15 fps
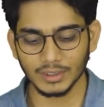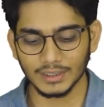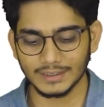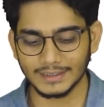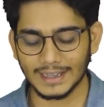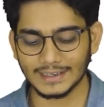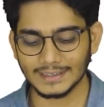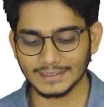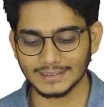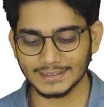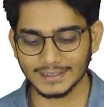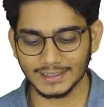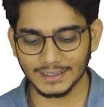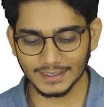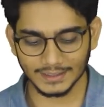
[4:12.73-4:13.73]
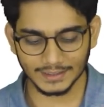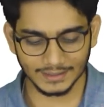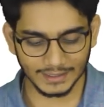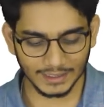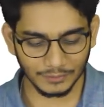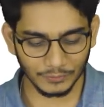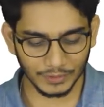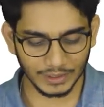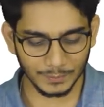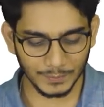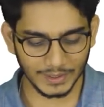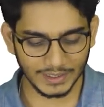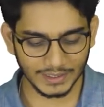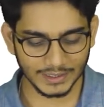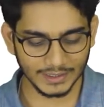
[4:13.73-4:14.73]
that is C. Then we'll
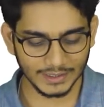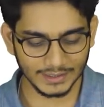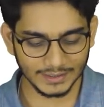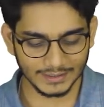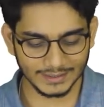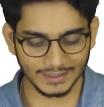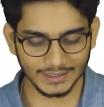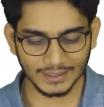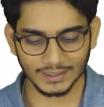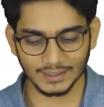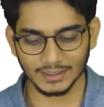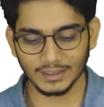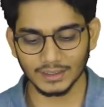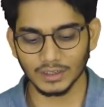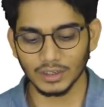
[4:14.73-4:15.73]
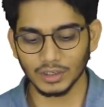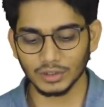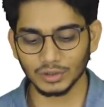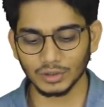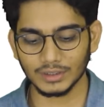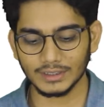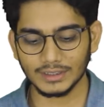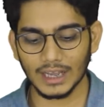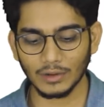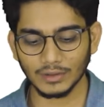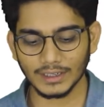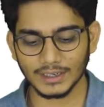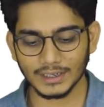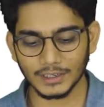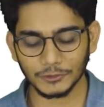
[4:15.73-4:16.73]
print C. So now
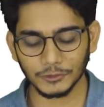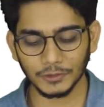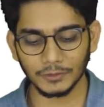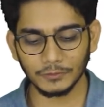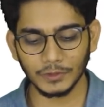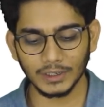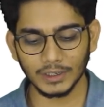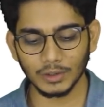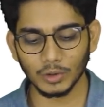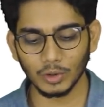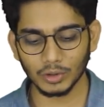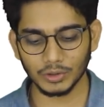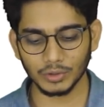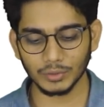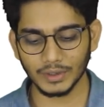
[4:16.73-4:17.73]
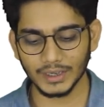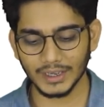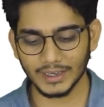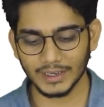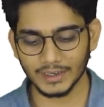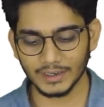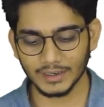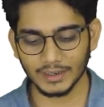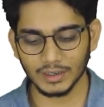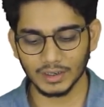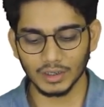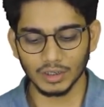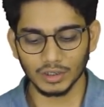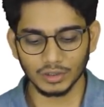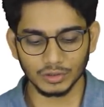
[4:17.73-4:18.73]
the control will go to A.
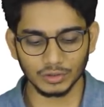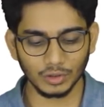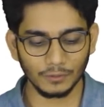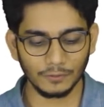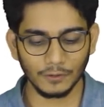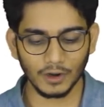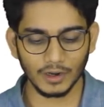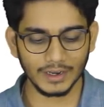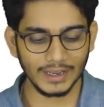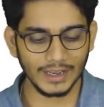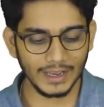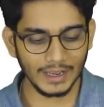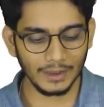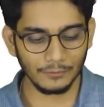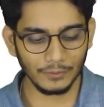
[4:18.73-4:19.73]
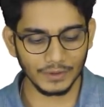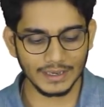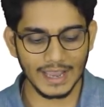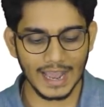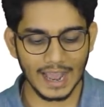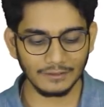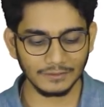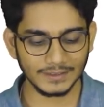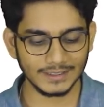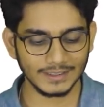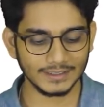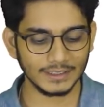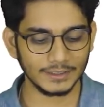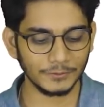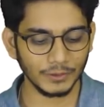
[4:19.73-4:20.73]
So for A, we have
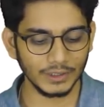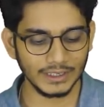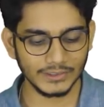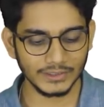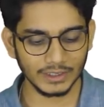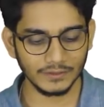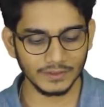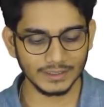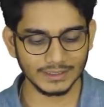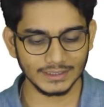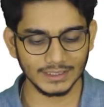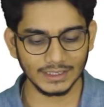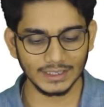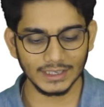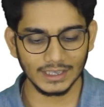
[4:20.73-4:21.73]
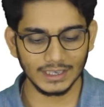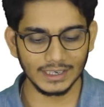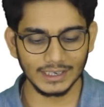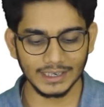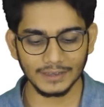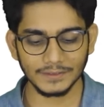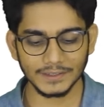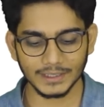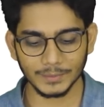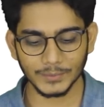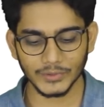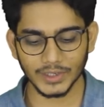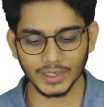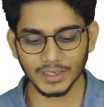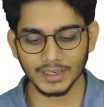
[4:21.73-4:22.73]
successfully traversed the left
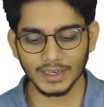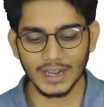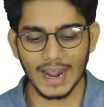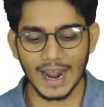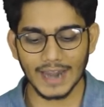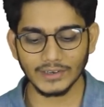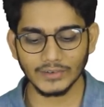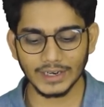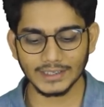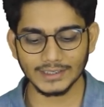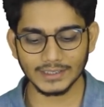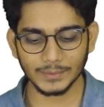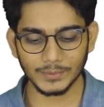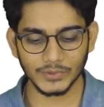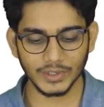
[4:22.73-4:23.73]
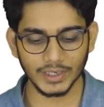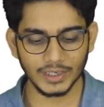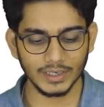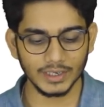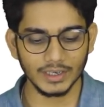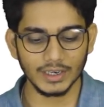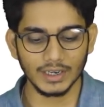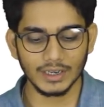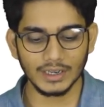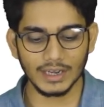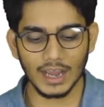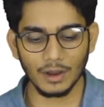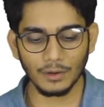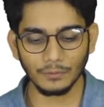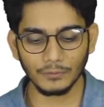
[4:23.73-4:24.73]
subtree and right subtree.
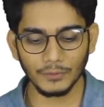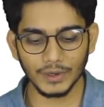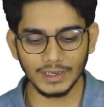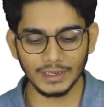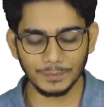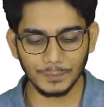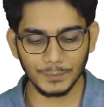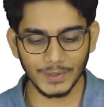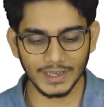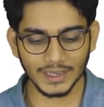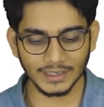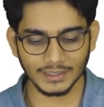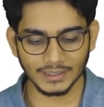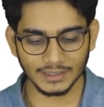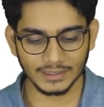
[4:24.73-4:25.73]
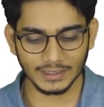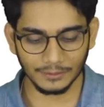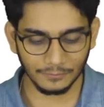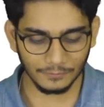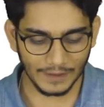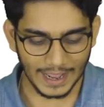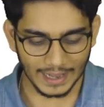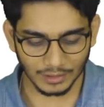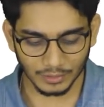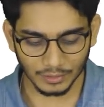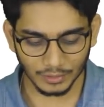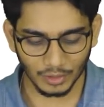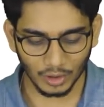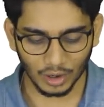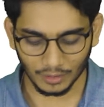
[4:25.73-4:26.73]
Now we'll print the
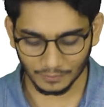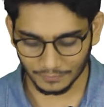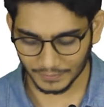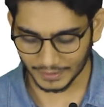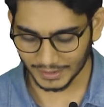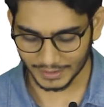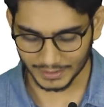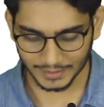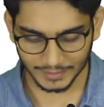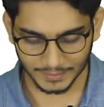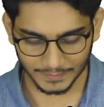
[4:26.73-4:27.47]
value of A.